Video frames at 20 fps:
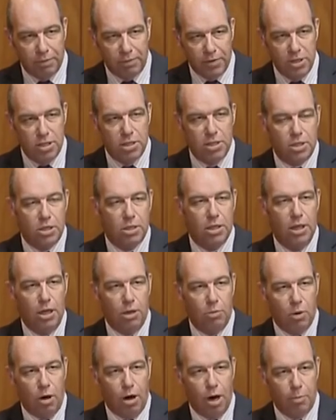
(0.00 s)
provisions
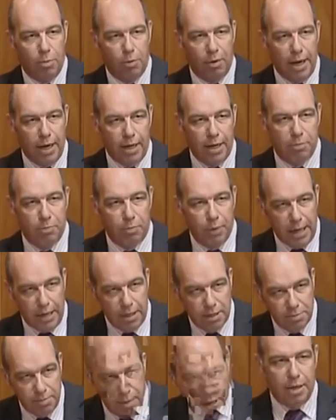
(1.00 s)
were operating in
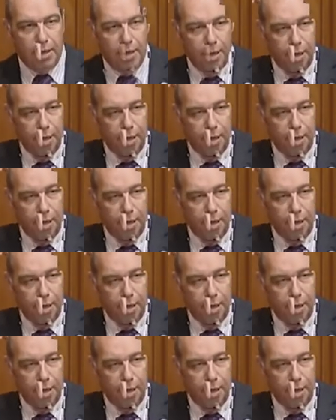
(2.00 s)
practice, Madam